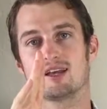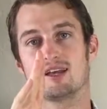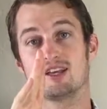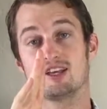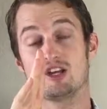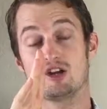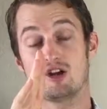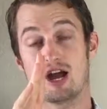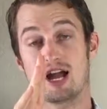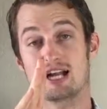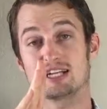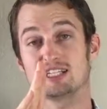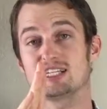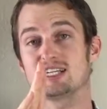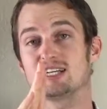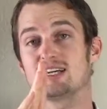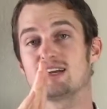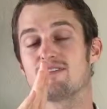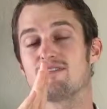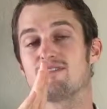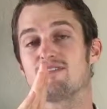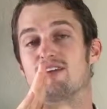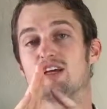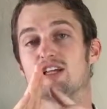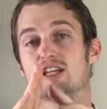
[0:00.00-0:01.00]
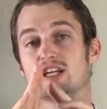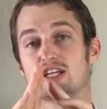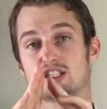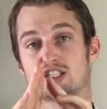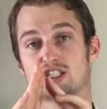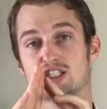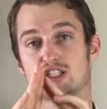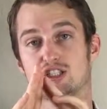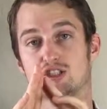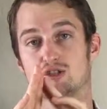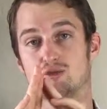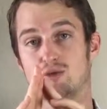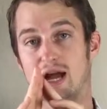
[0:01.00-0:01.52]
You're actually going to feel a
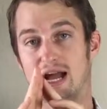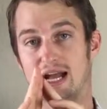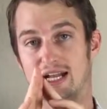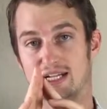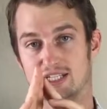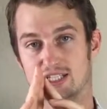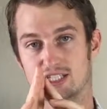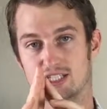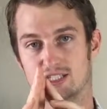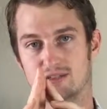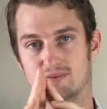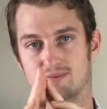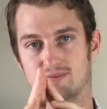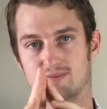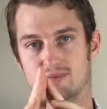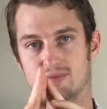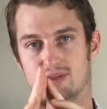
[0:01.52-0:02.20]
stretch.